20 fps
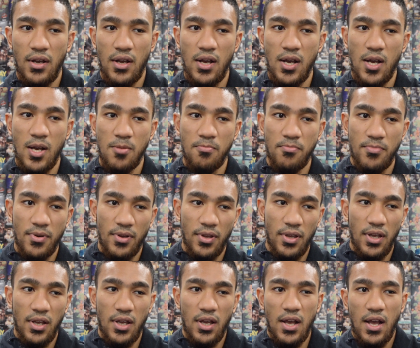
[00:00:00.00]

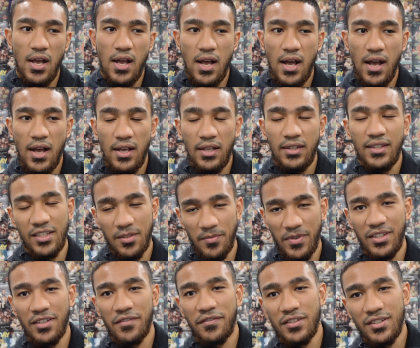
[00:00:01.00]
Um, there's a
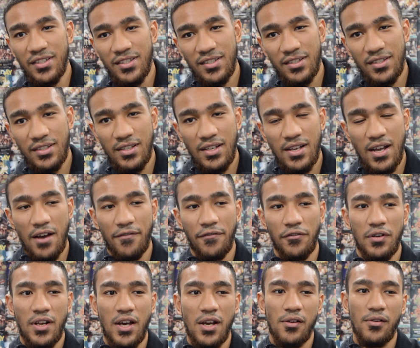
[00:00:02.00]
big difference. I
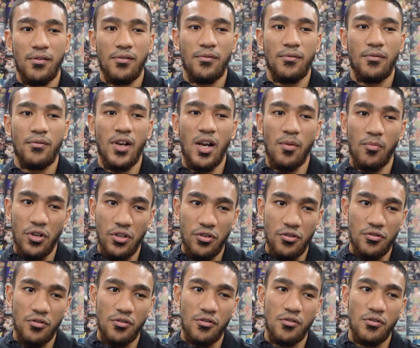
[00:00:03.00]
feel like when I'm on
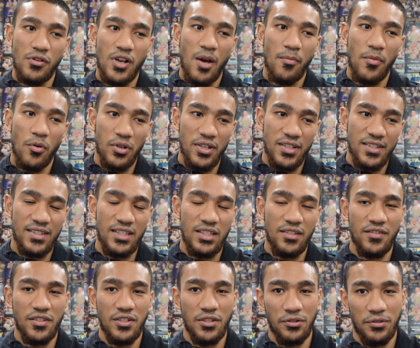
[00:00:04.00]
New York Hall and I'm on a
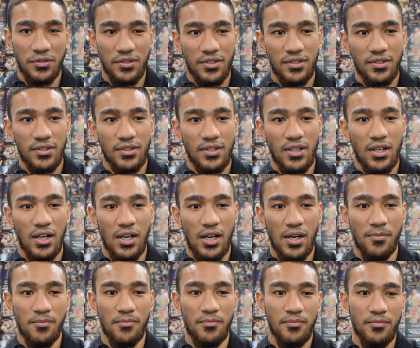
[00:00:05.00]
Steve shows,
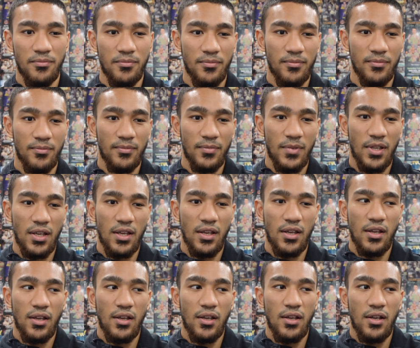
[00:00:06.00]
um,
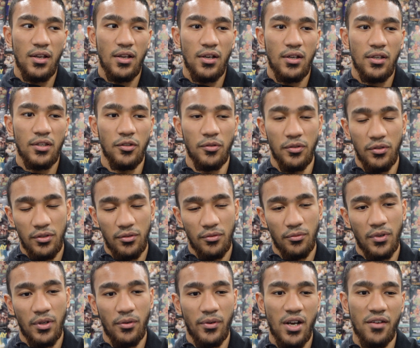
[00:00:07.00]
you
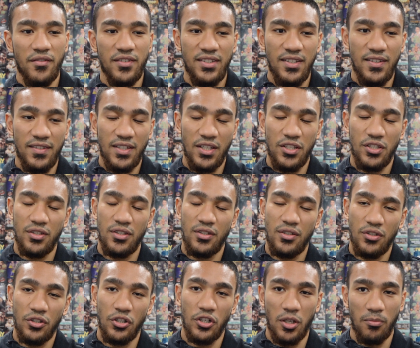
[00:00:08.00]
whenever Steve
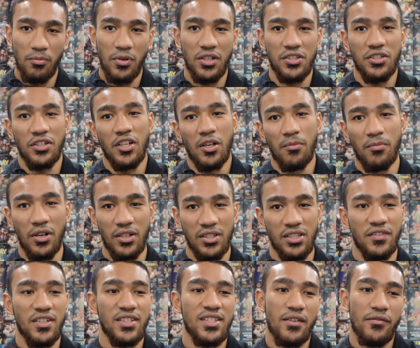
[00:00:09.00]
says you're gonna box, you're gonna
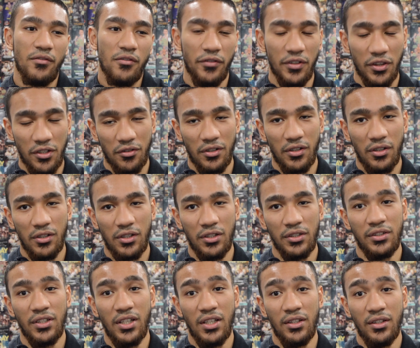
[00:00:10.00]
box. You're seventh in the
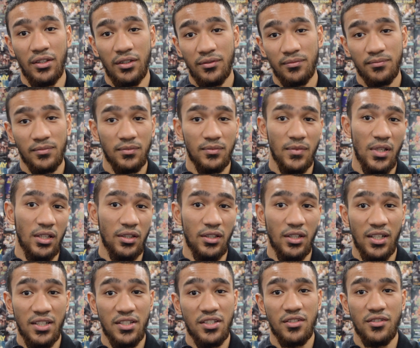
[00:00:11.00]
on in in
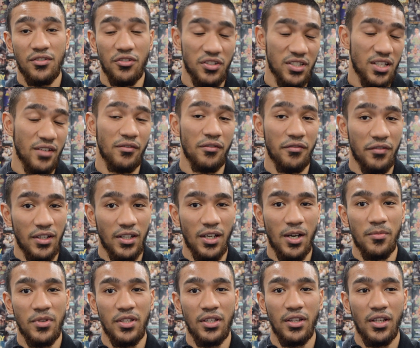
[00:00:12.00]
the list. You're seventh in it.
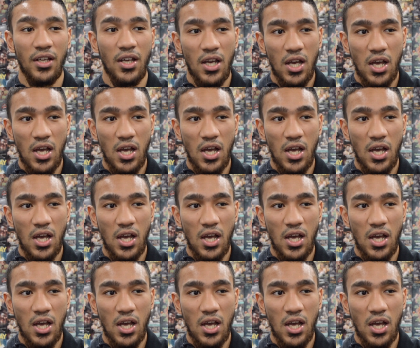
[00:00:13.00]
I mean,